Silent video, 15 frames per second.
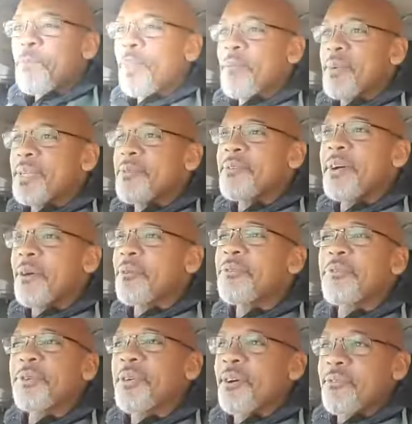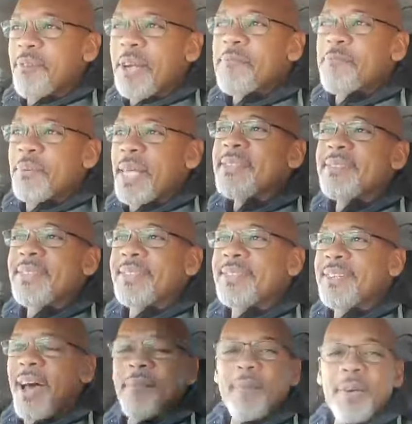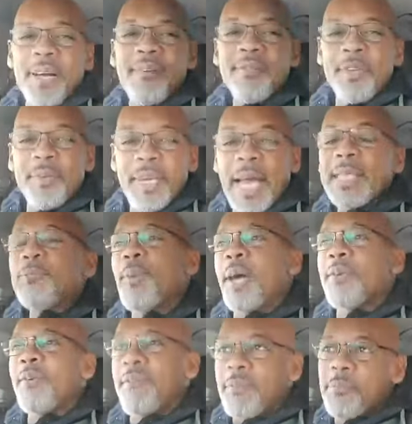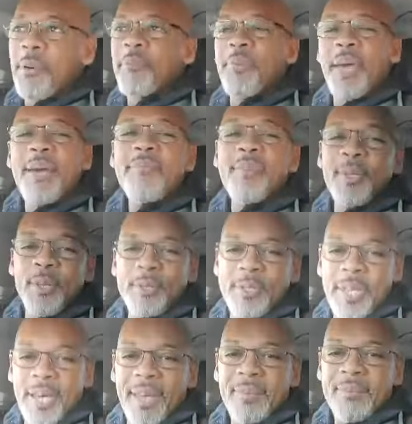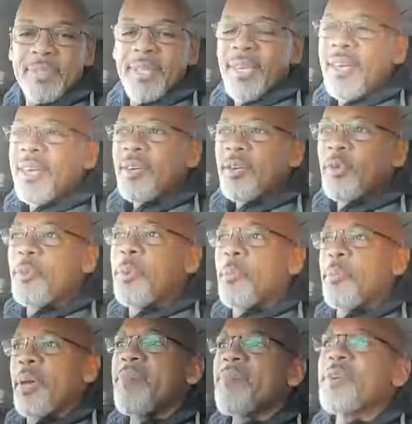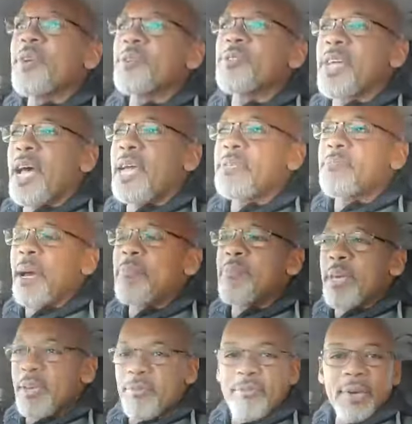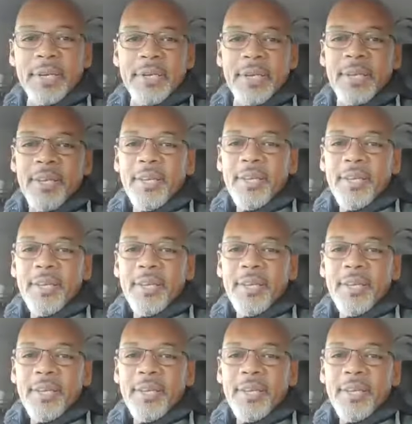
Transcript: When you go through your rough places, God will cover you. And that's why you have to prepare for those times. You prepare for those times by being friendly.